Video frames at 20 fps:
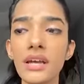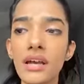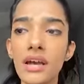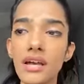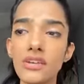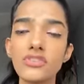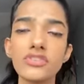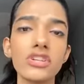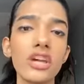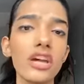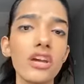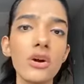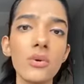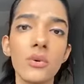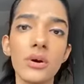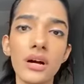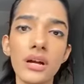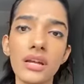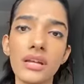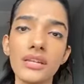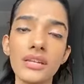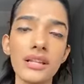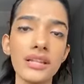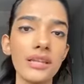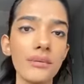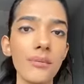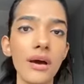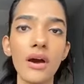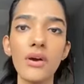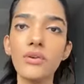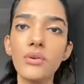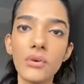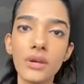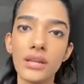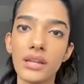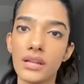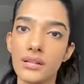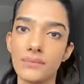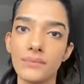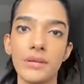And share your work and tell them how you
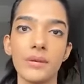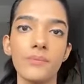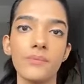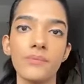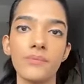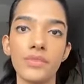can help them.